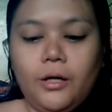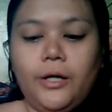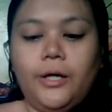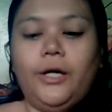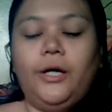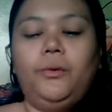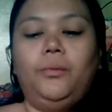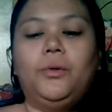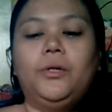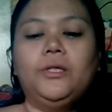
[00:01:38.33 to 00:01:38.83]

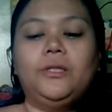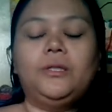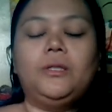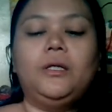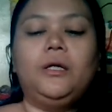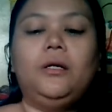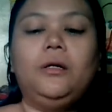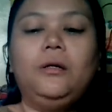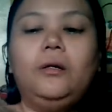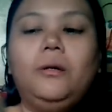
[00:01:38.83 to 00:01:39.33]
I was
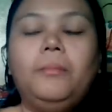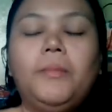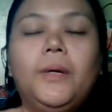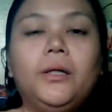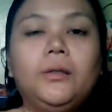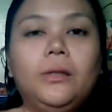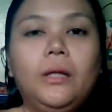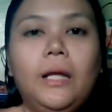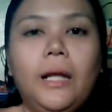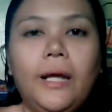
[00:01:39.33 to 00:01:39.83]
thinking
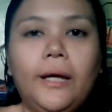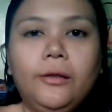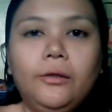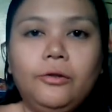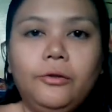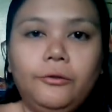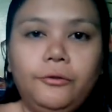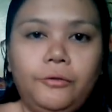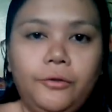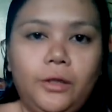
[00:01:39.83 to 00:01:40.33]
about the
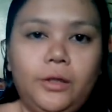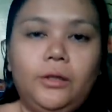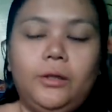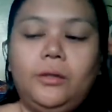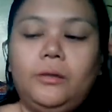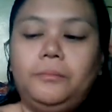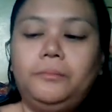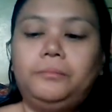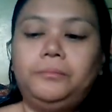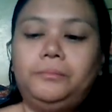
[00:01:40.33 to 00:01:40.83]
length of it.
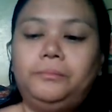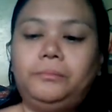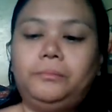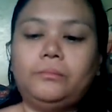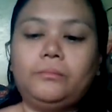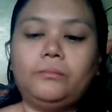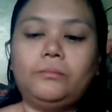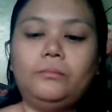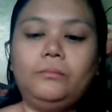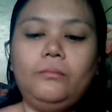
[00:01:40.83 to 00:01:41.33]

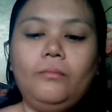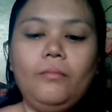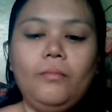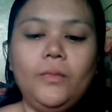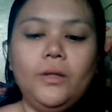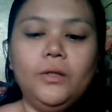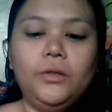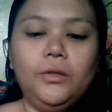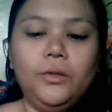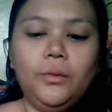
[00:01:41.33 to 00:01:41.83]

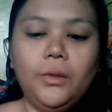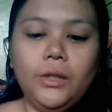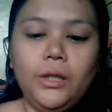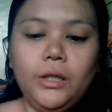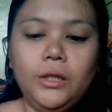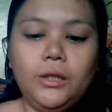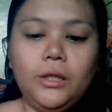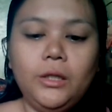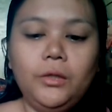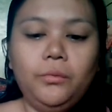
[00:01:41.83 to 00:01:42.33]
So
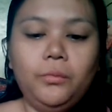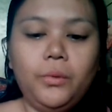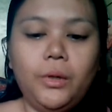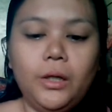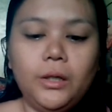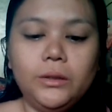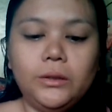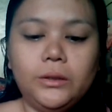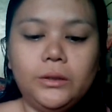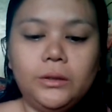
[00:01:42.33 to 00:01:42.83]
what I did
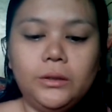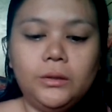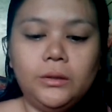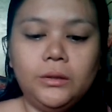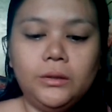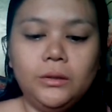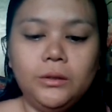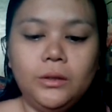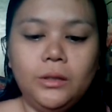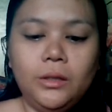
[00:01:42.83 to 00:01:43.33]

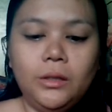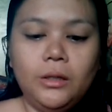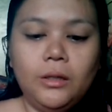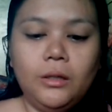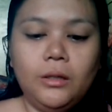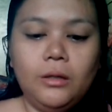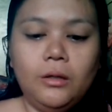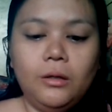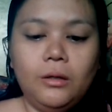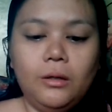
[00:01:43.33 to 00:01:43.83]
was,
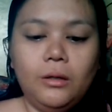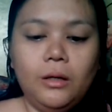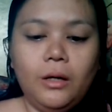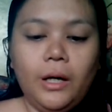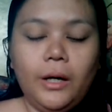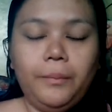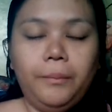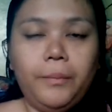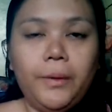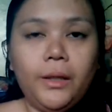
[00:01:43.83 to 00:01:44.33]

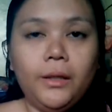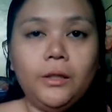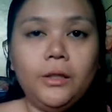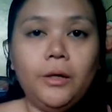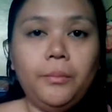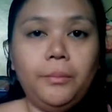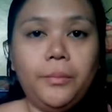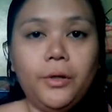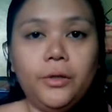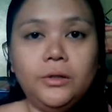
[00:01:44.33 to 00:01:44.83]
I
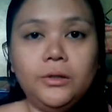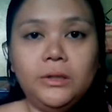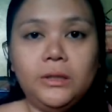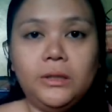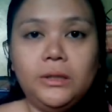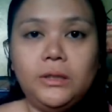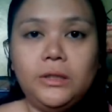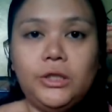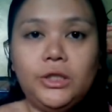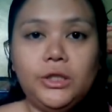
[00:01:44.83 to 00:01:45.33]
picked up all
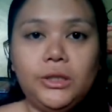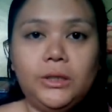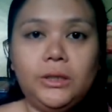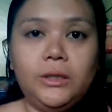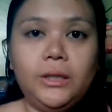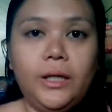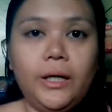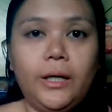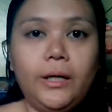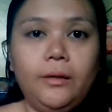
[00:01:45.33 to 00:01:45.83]
the
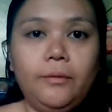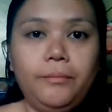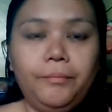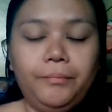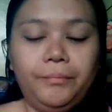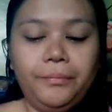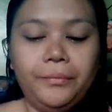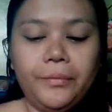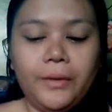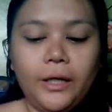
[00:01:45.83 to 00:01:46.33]
stitches again,
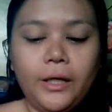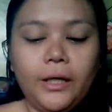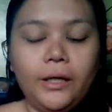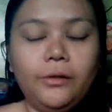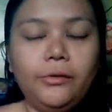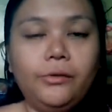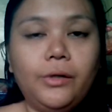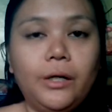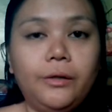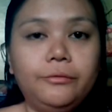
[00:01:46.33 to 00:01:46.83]
I
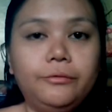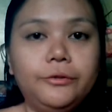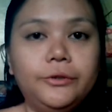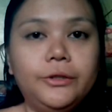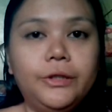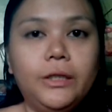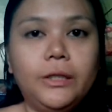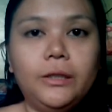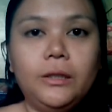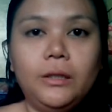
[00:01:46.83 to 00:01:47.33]

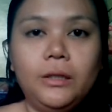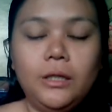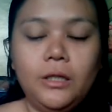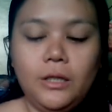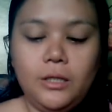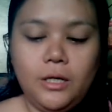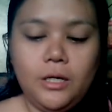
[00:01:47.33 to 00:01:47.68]
unraveled it,